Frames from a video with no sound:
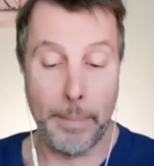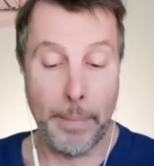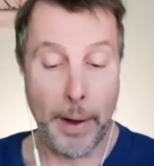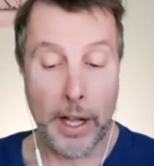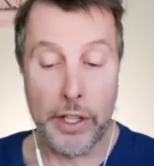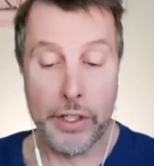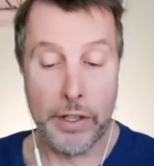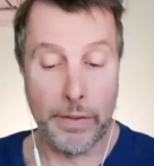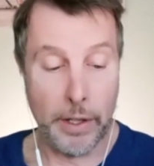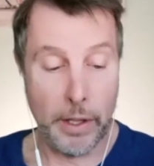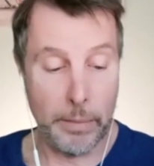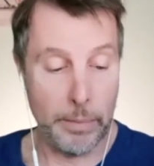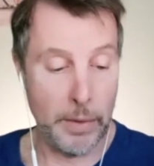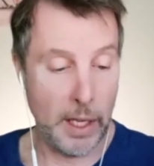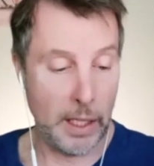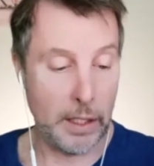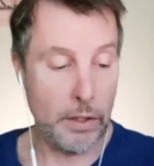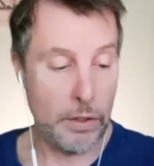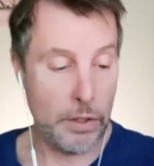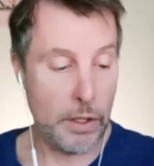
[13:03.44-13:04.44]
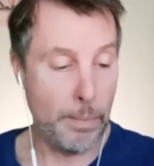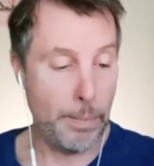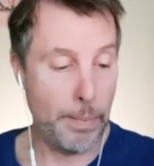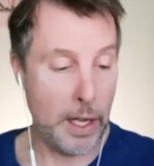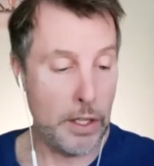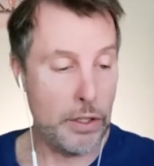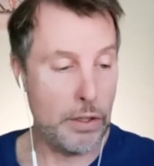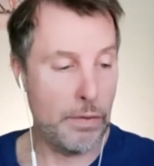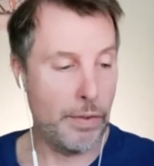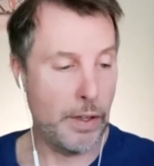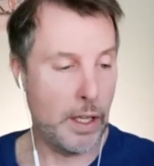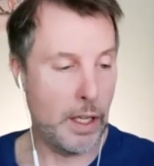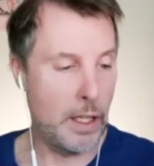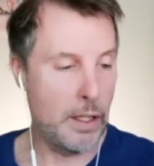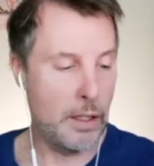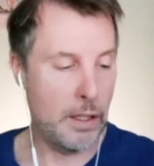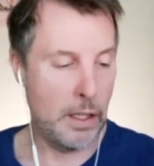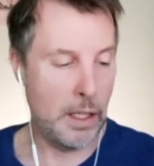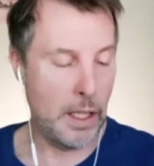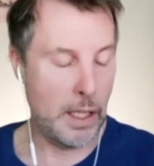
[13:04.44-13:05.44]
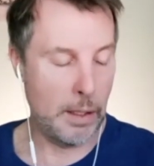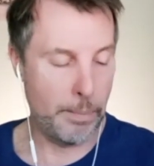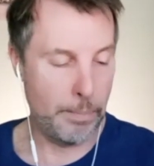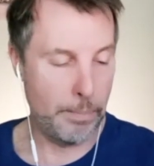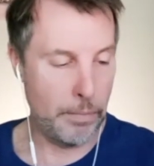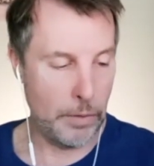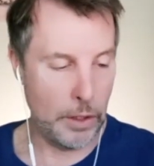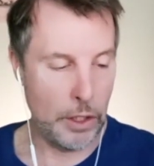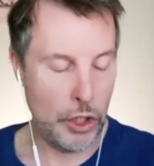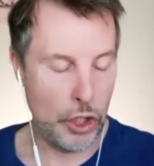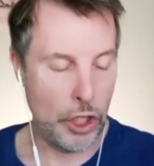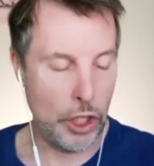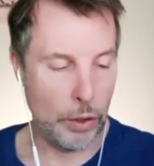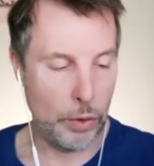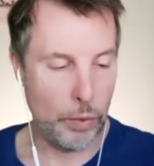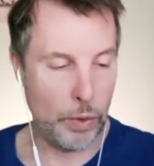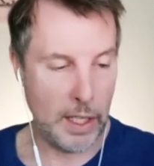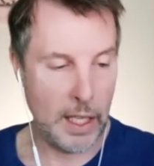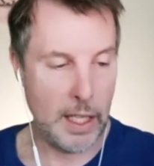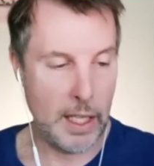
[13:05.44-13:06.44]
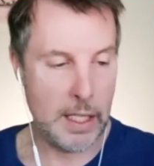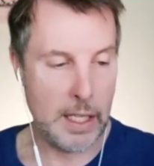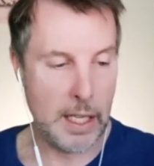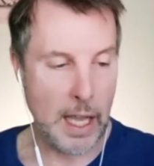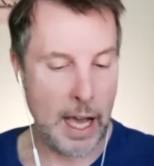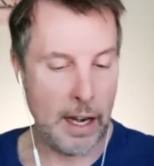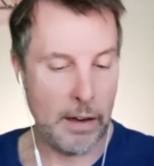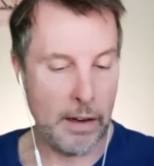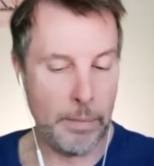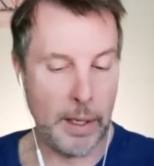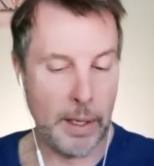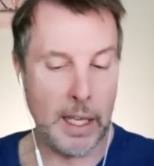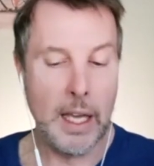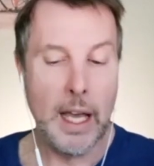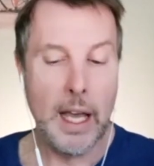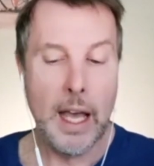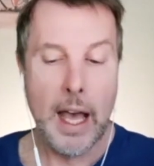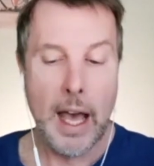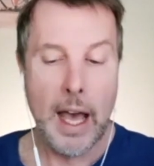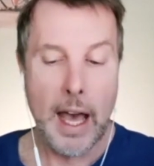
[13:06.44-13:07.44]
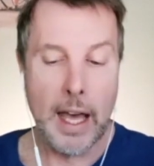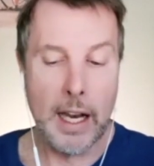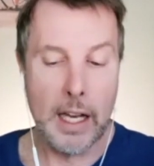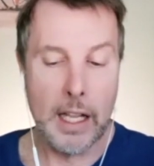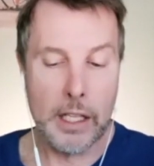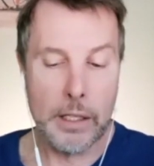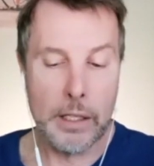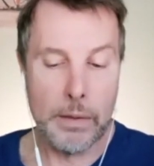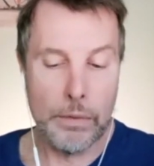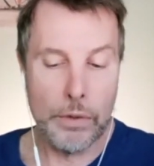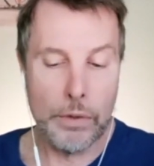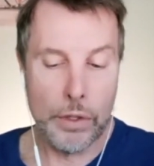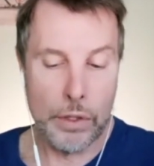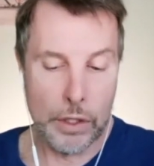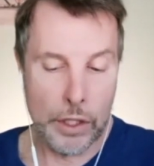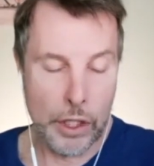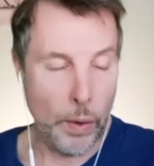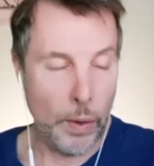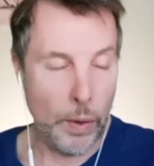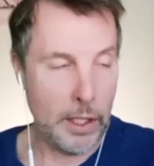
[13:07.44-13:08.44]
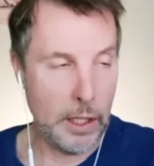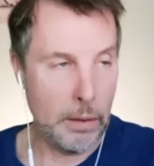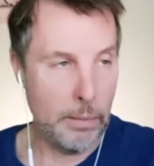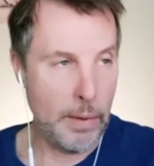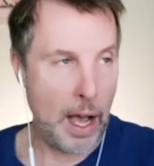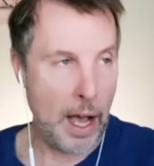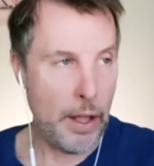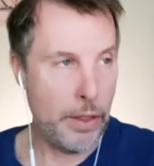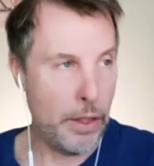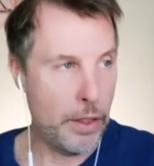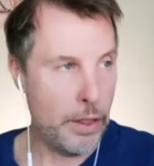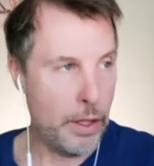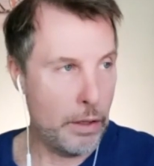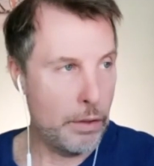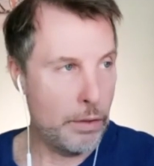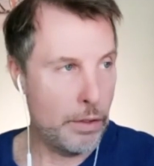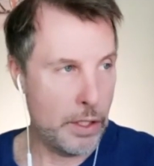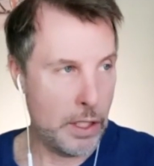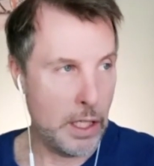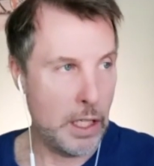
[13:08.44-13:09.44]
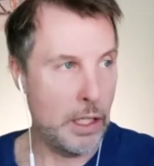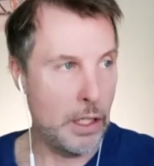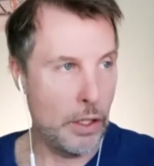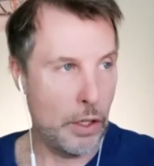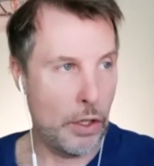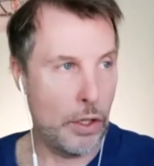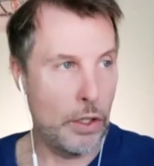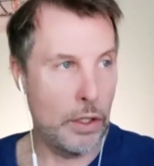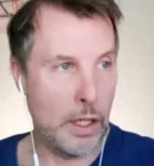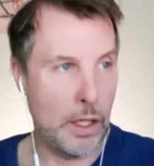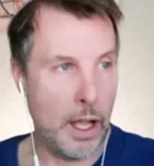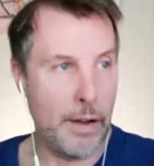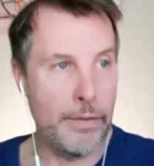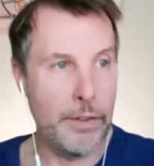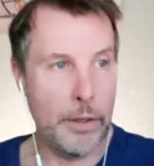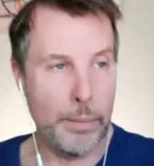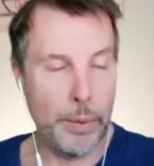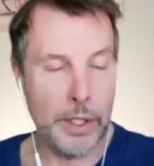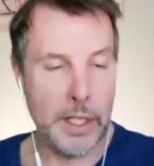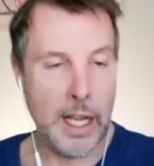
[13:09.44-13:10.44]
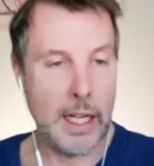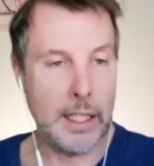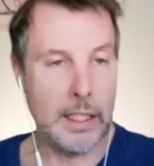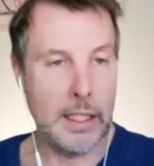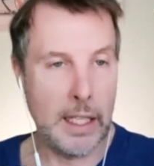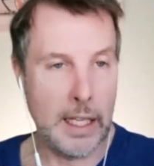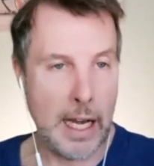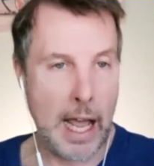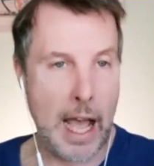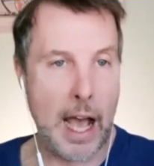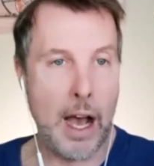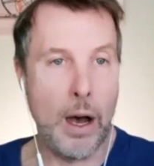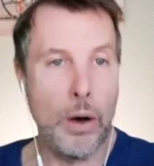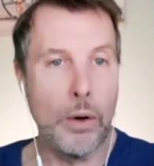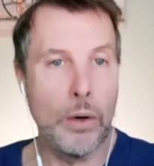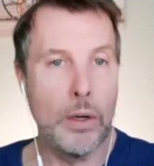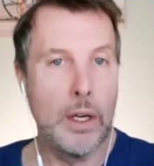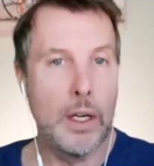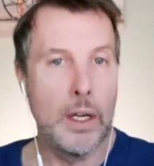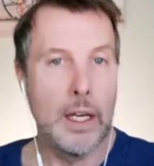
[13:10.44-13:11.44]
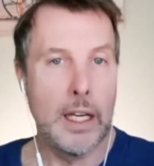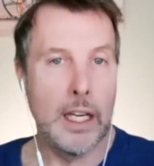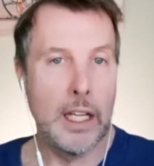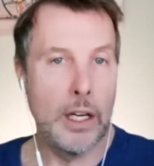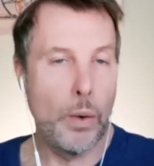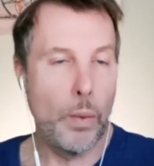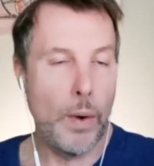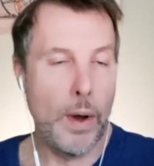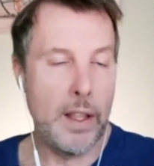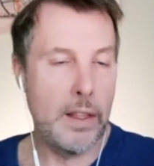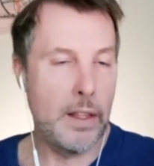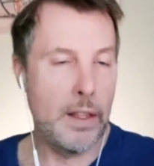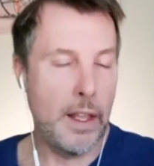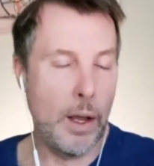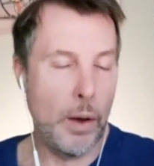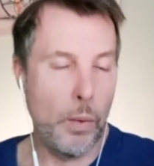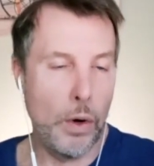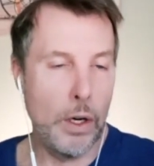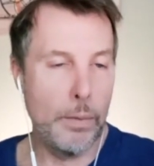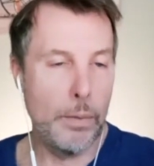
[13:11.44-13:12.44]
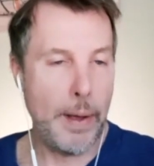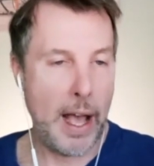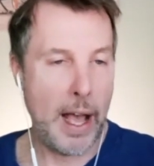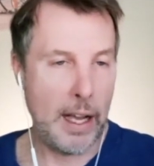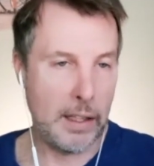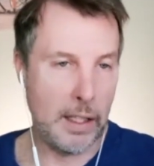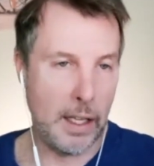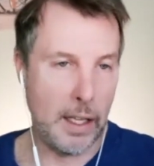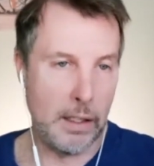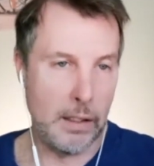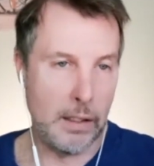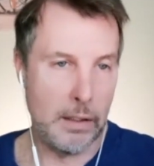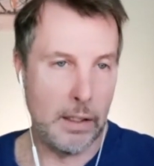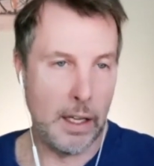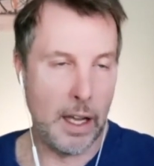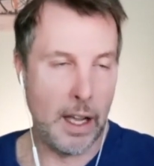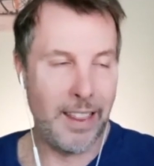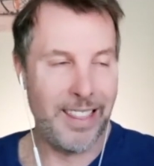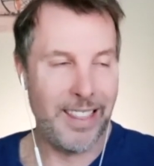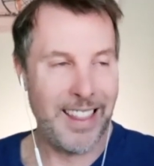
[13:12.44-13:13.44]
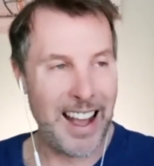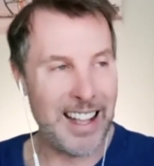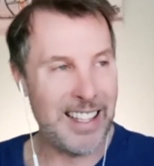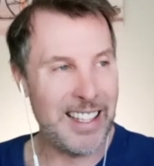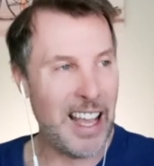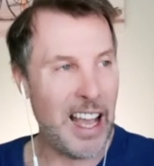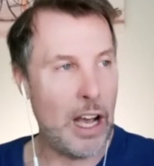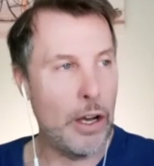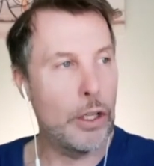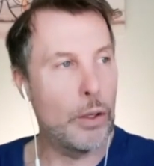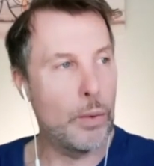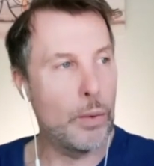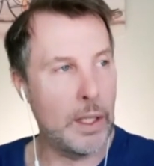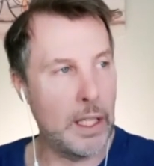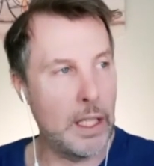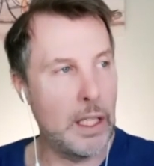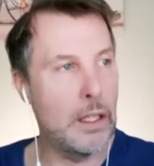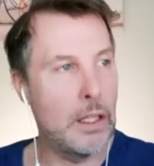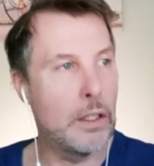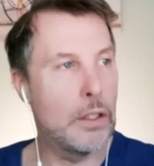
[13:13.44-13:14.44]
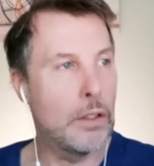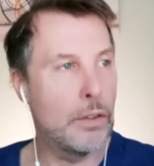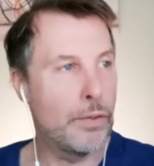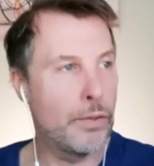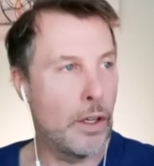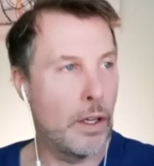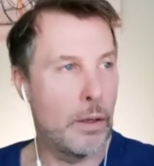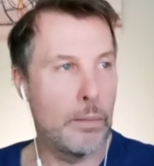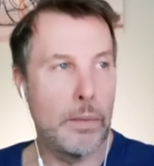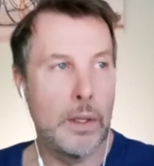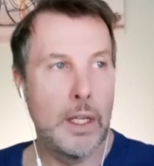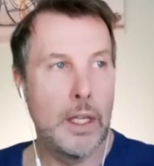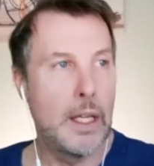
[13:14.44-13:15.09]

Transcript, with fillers: bunch of them like there's a bunch of children inside of me and it's showing them how that they're seen heard loved and protected now in a way that they weren't back then and that's how you heal from